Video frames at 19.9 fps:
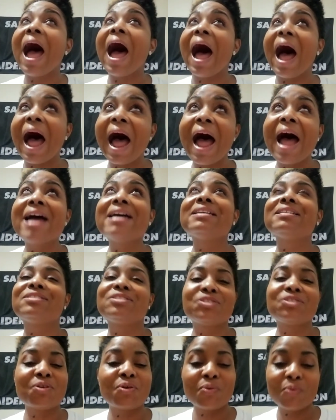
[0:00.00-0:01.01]
I
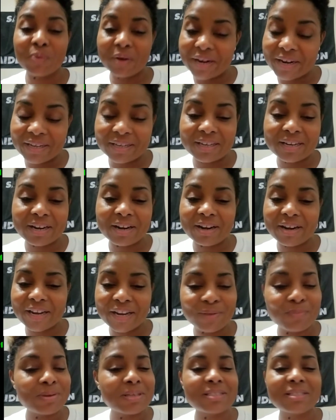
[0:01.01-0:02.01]
surrender. He
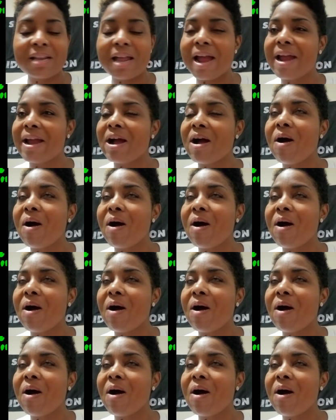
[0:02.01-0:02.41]
was like,